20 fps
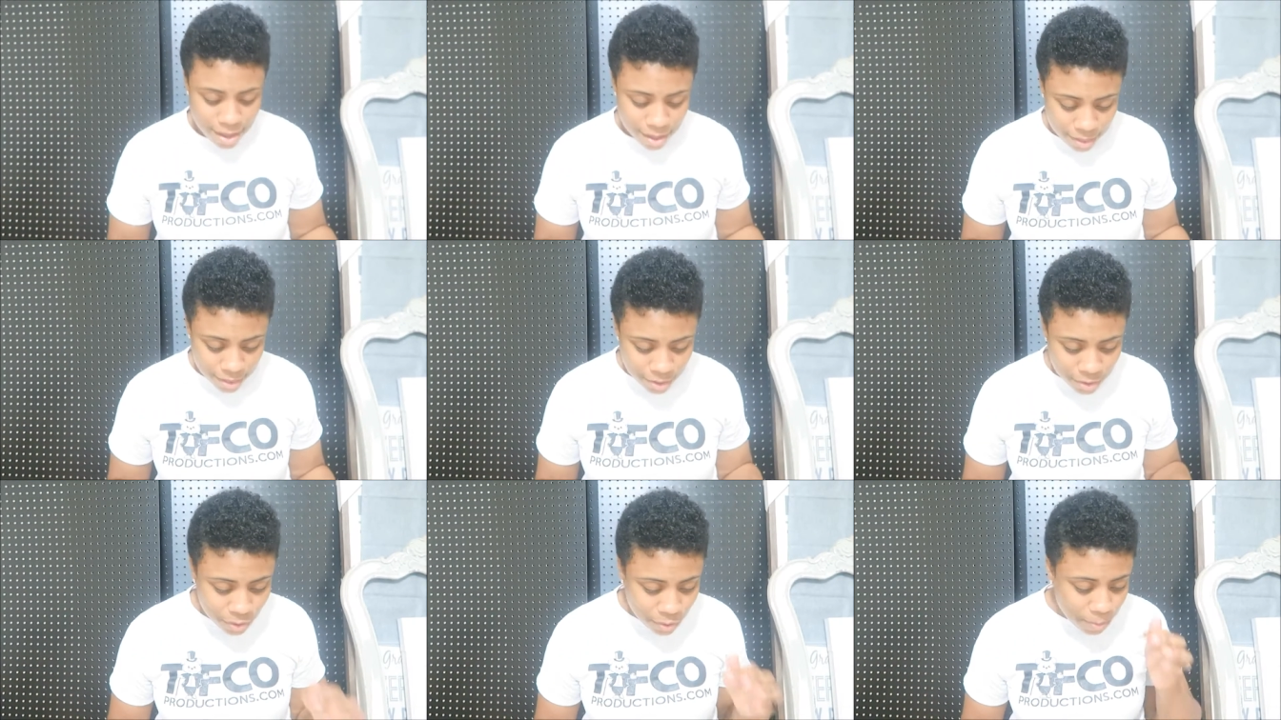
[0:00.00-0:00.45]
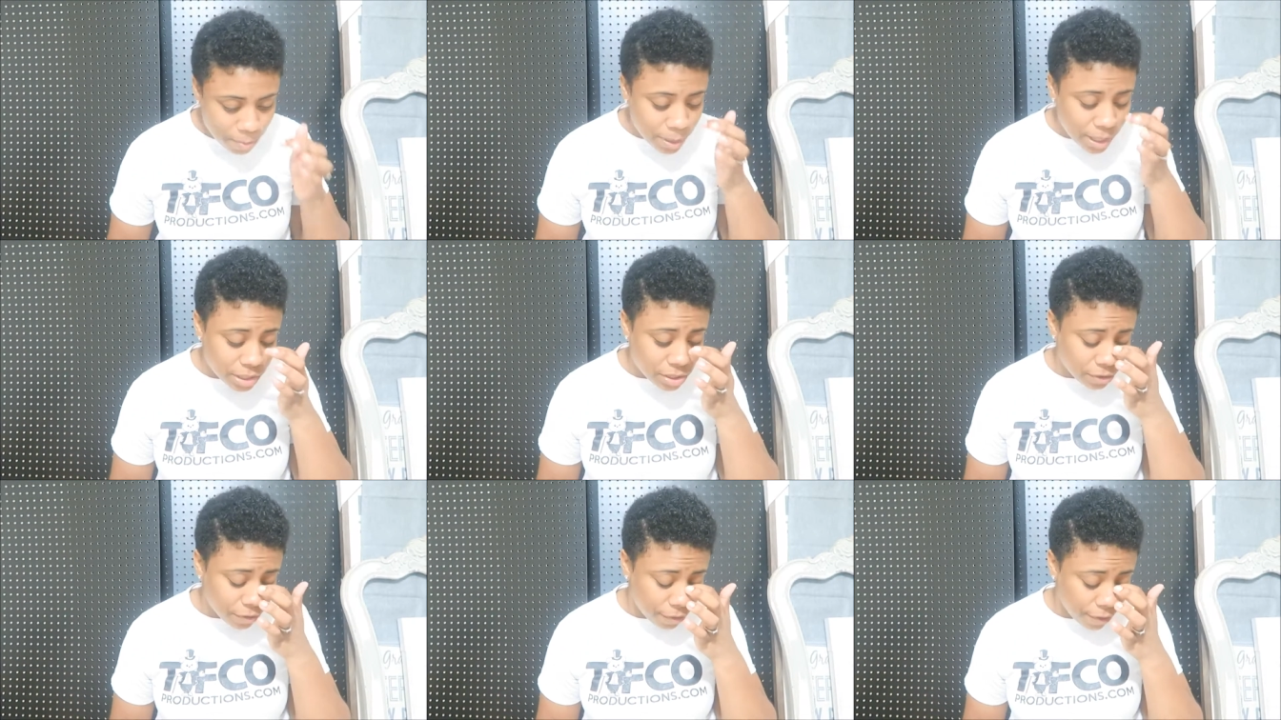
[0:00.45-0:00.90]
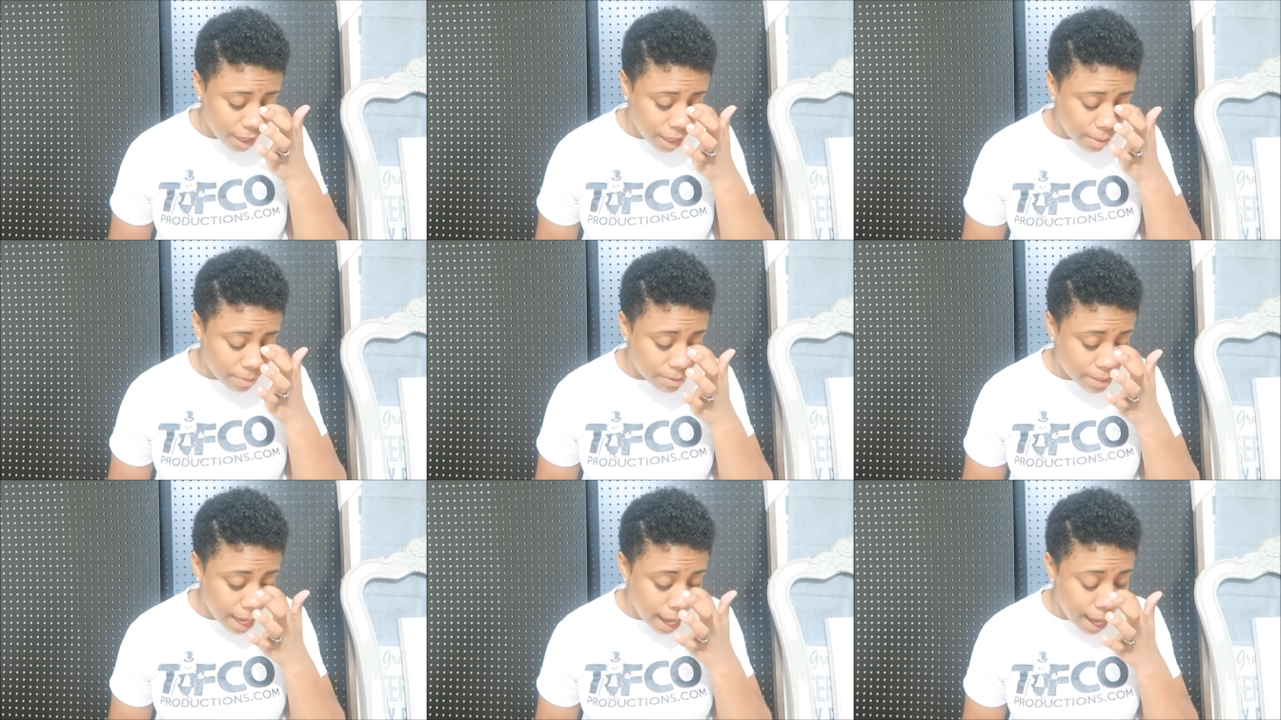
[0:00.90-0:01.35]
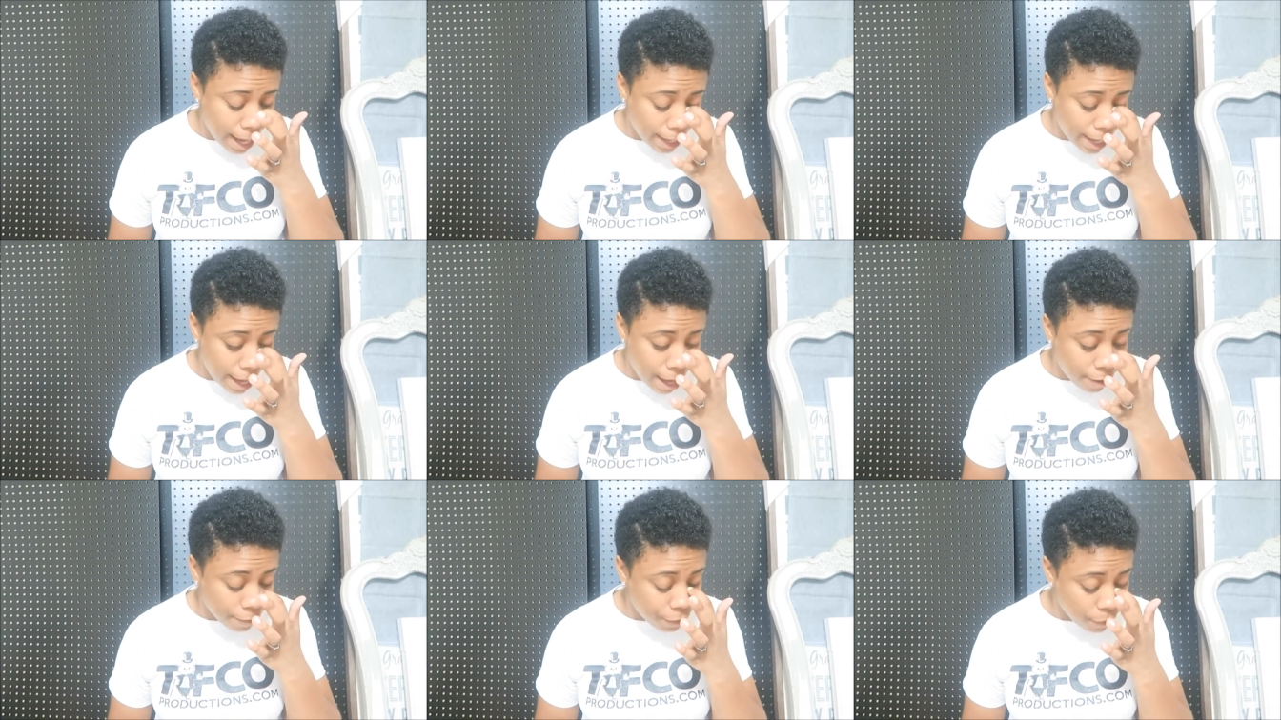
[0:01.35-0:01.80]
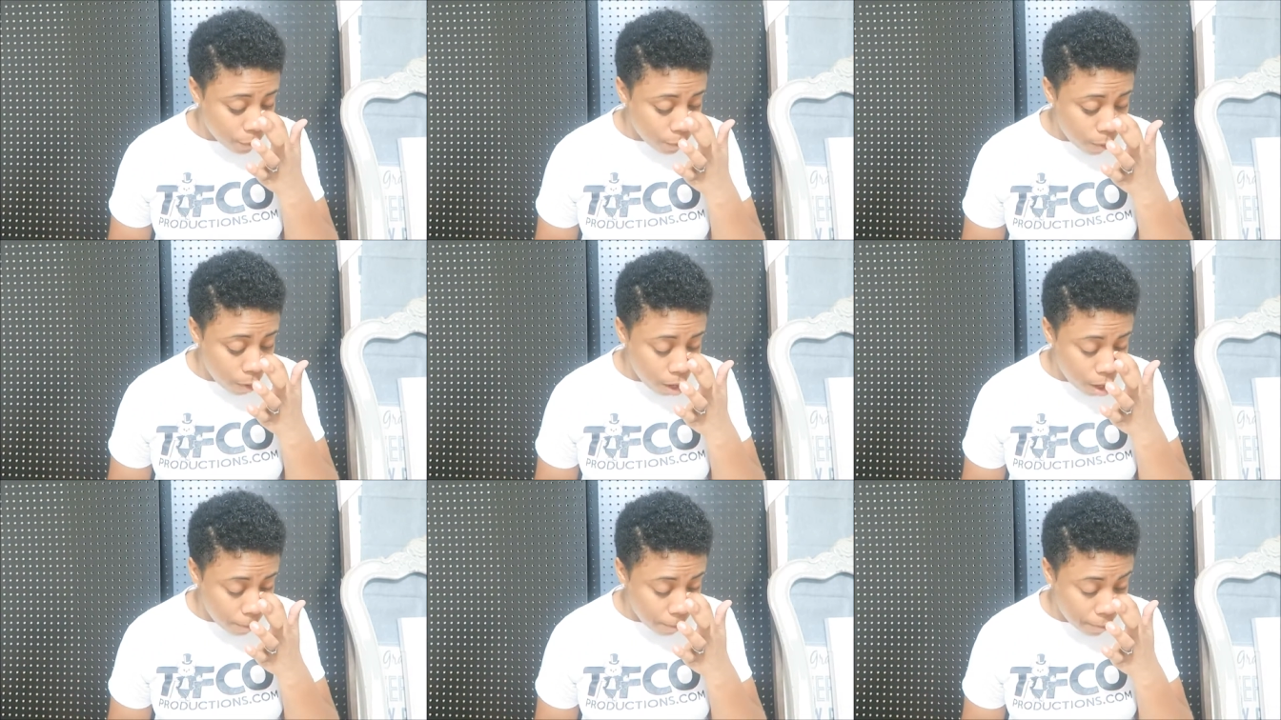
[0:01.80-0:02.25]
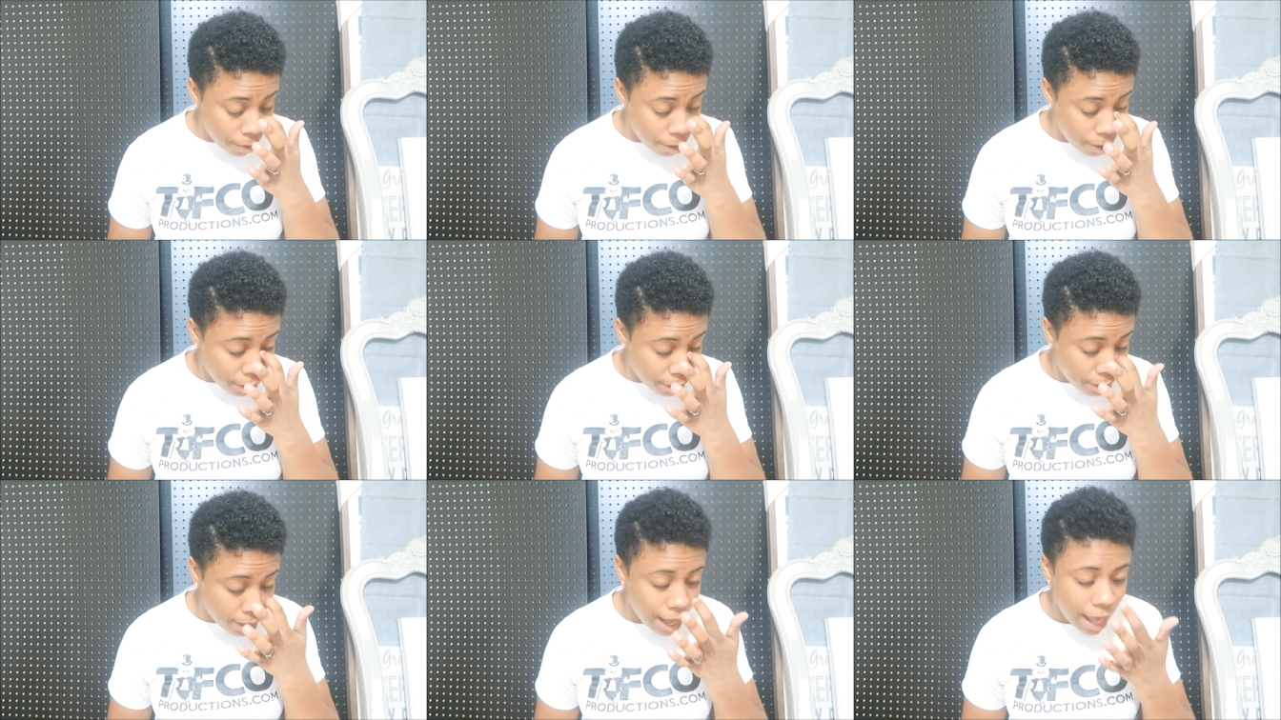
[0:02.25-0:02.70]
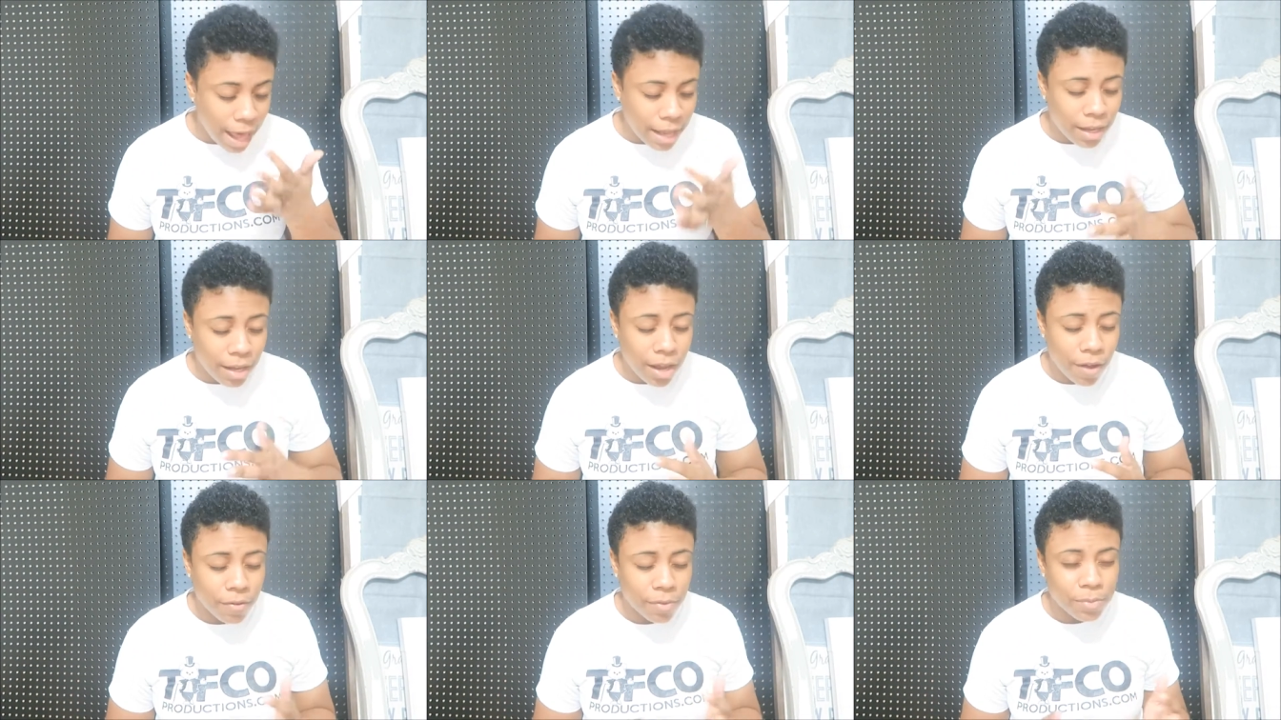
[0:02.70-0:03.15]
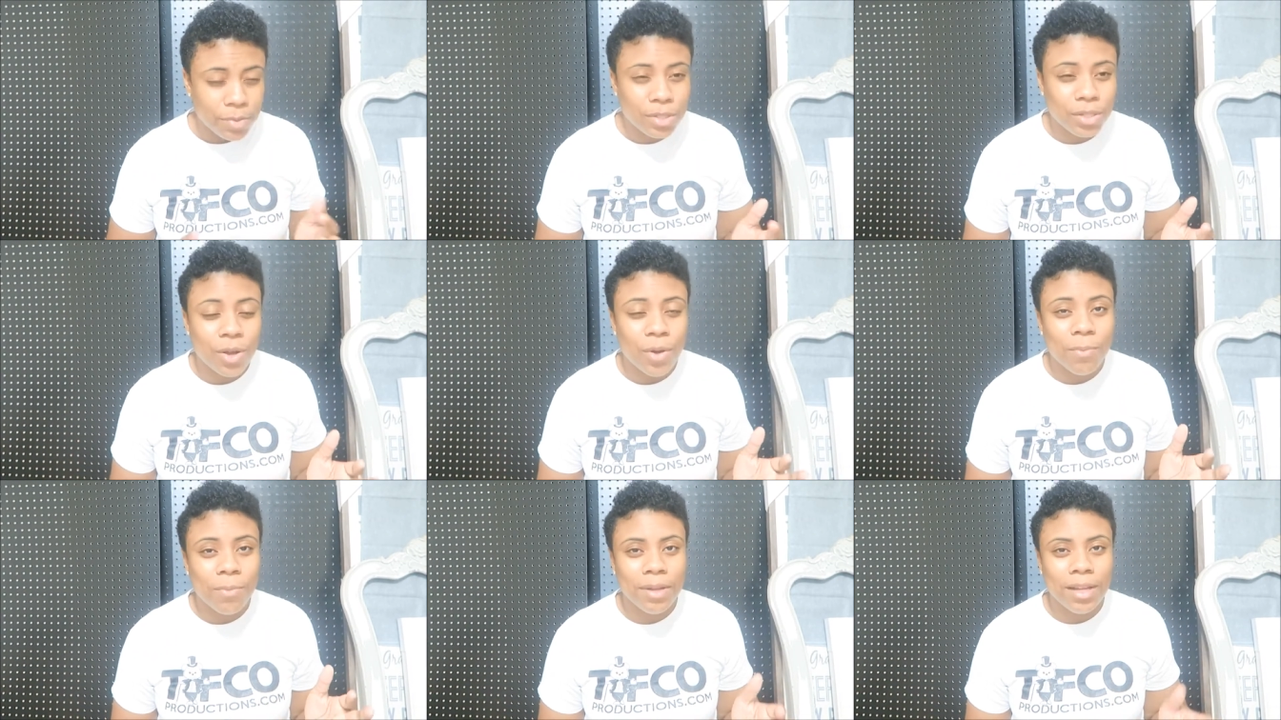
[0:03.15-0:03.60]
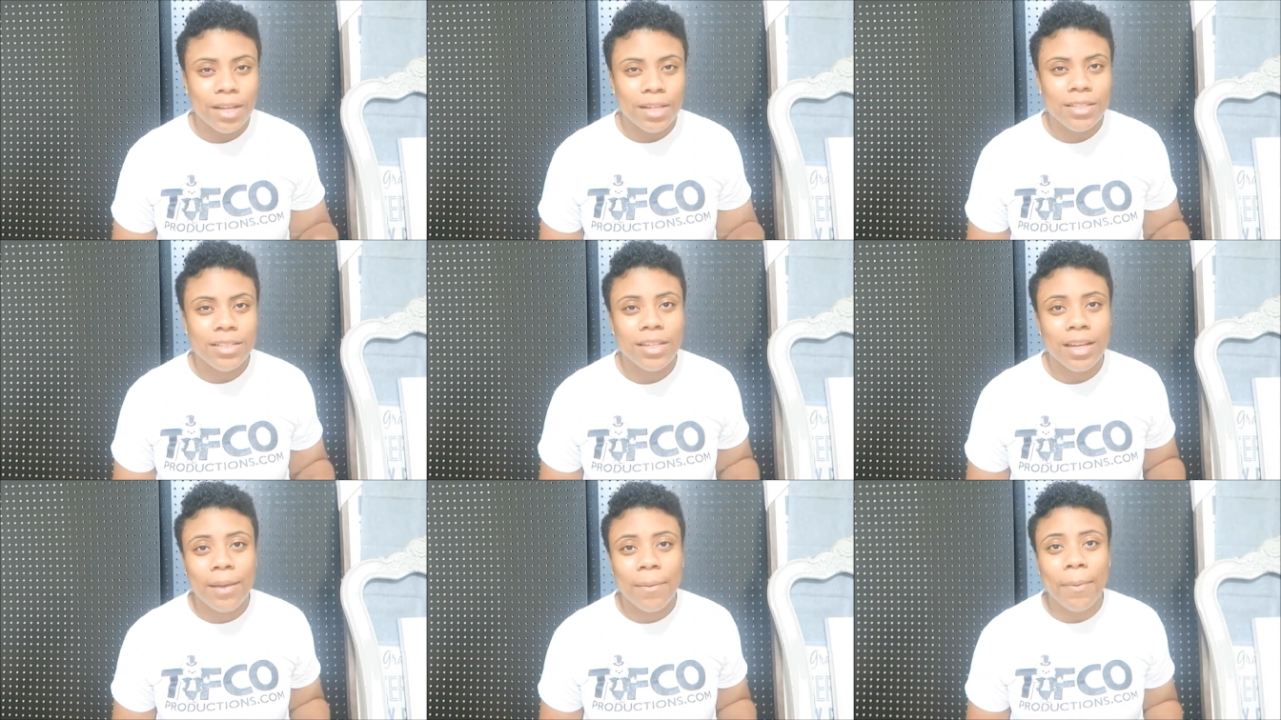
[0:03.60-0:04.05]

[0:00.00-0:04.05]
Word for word: little picture frames I got from Walmart I love them so much